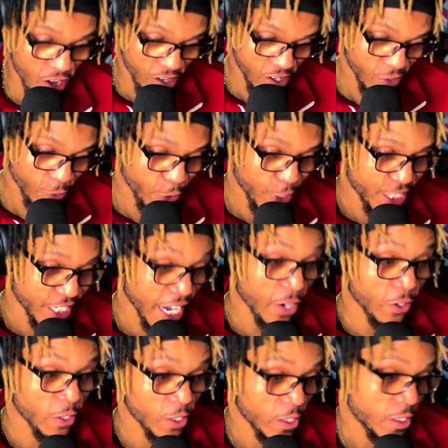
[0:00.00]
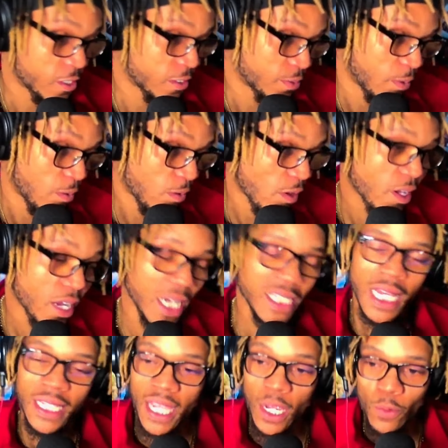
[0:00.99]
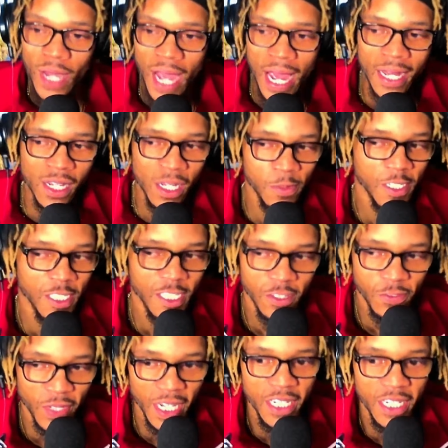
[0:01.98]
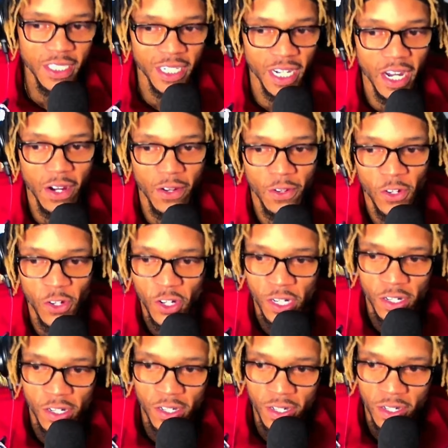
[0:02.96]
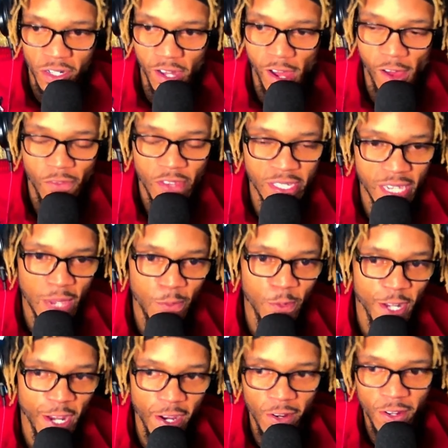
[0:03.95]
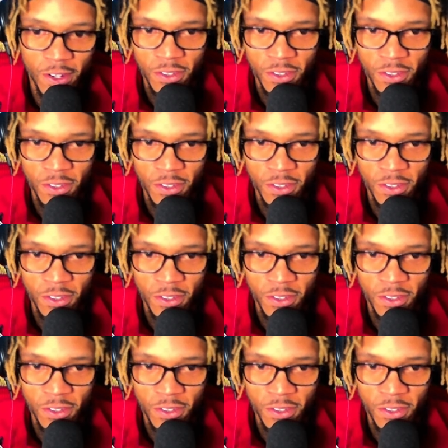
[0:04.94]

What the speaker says: Because I think we got glimpses of each era of the Saban era